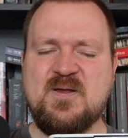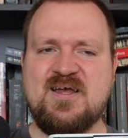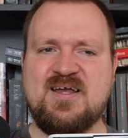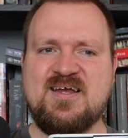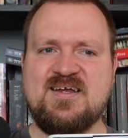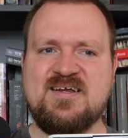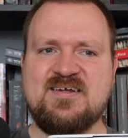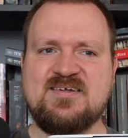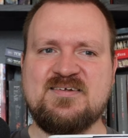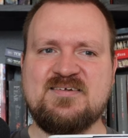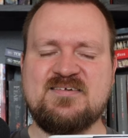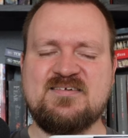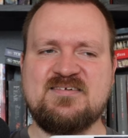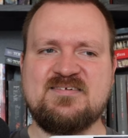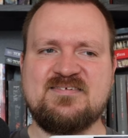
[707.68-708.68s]

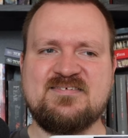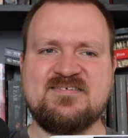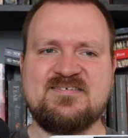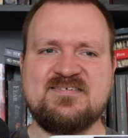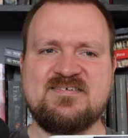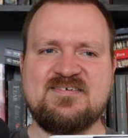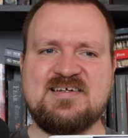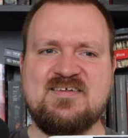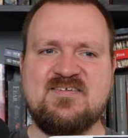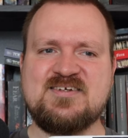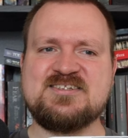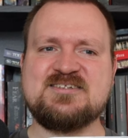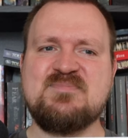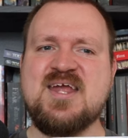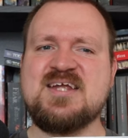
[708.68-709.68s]
and
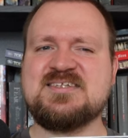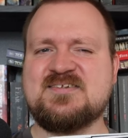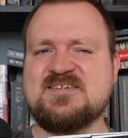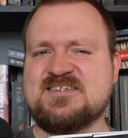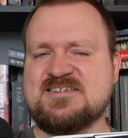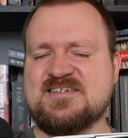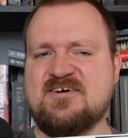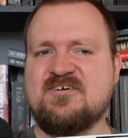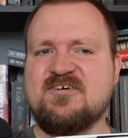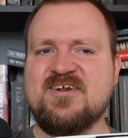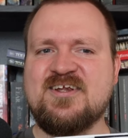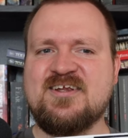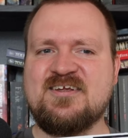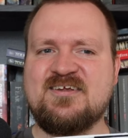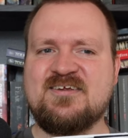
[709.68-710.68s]
this makes the
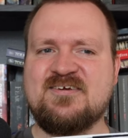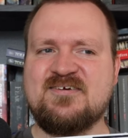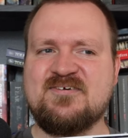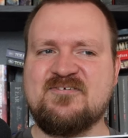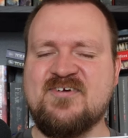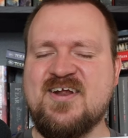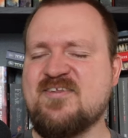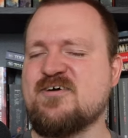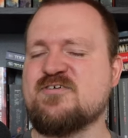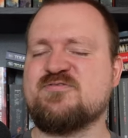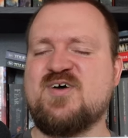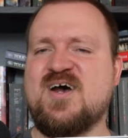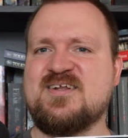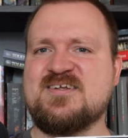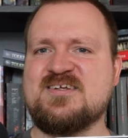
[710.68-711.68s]
story rather
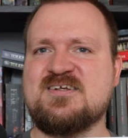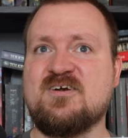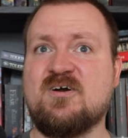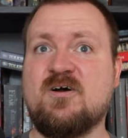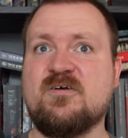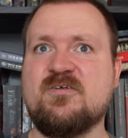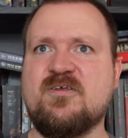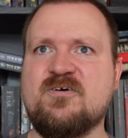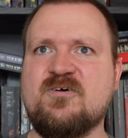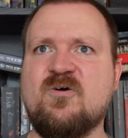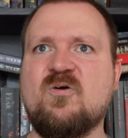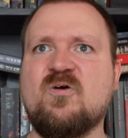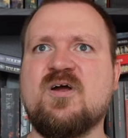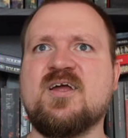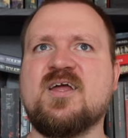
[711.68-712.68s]
funny,
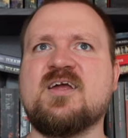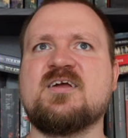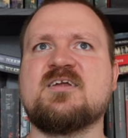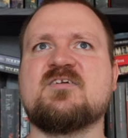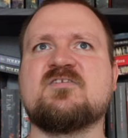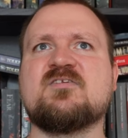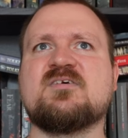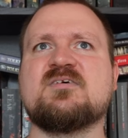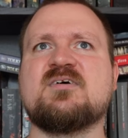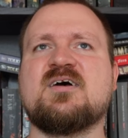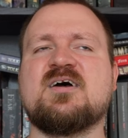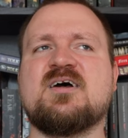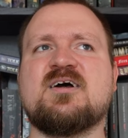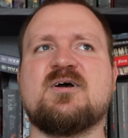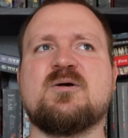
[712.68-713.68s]
although it
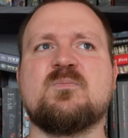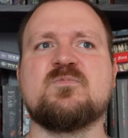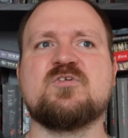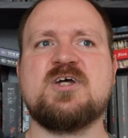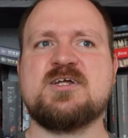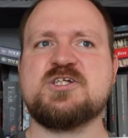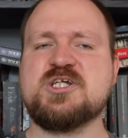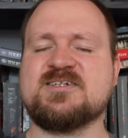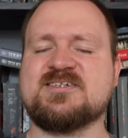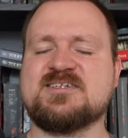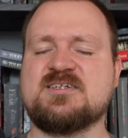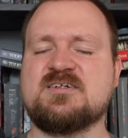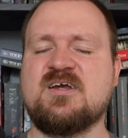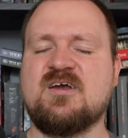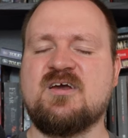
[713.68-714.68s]

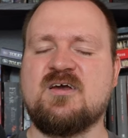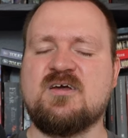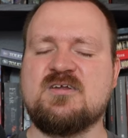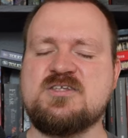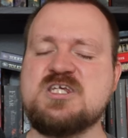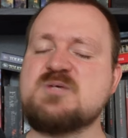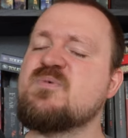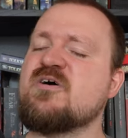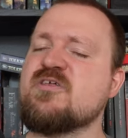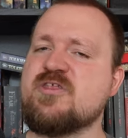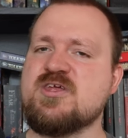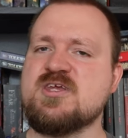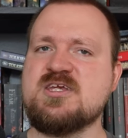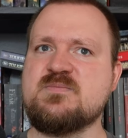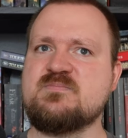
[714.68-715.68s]
touches deeper
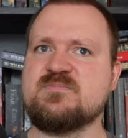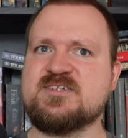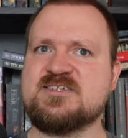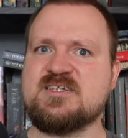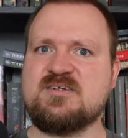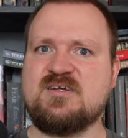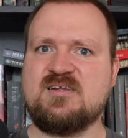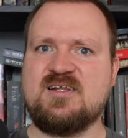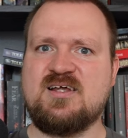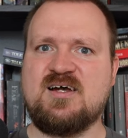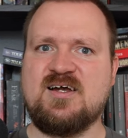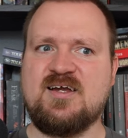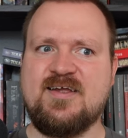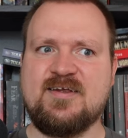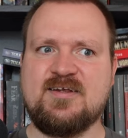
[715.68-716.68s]
themes
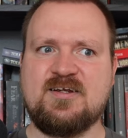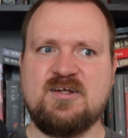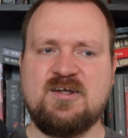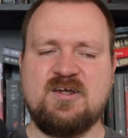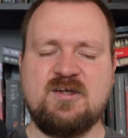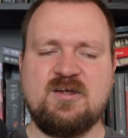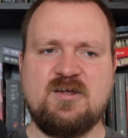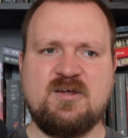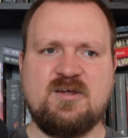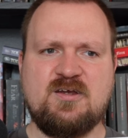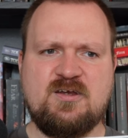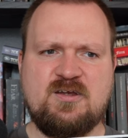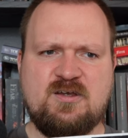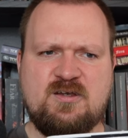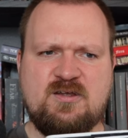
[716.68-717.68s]
like
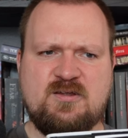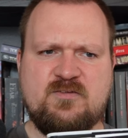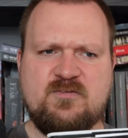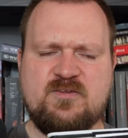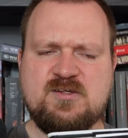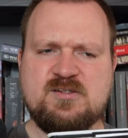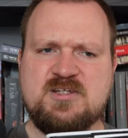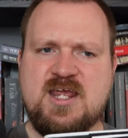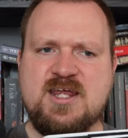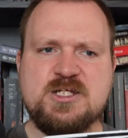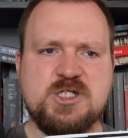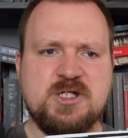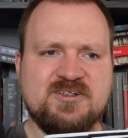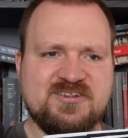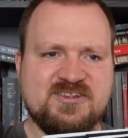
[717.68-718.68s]
the
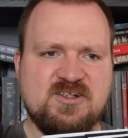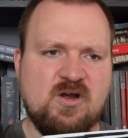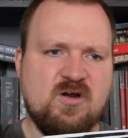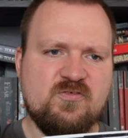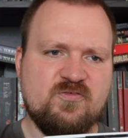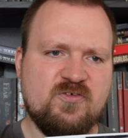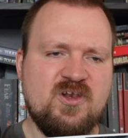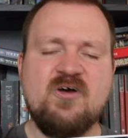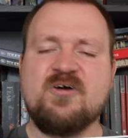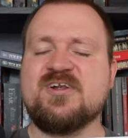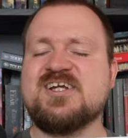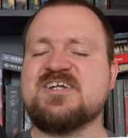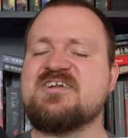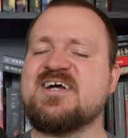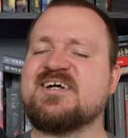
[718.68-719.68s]
dangers of
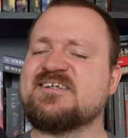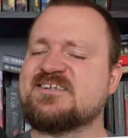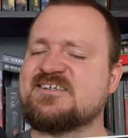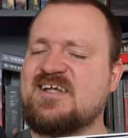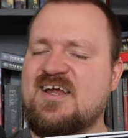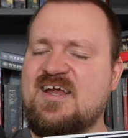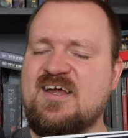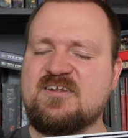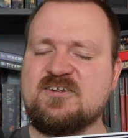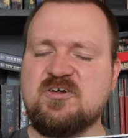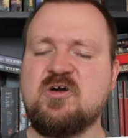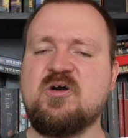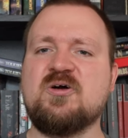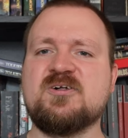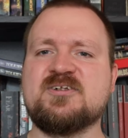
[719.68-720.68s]
loneliness and
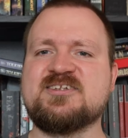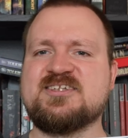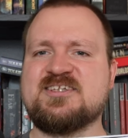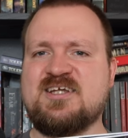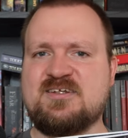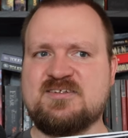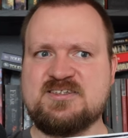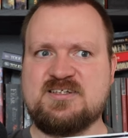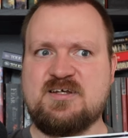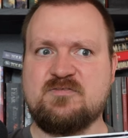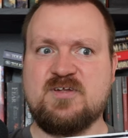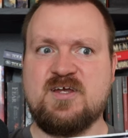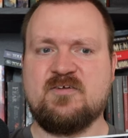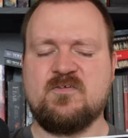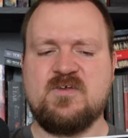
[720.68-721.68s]
cults and stuff like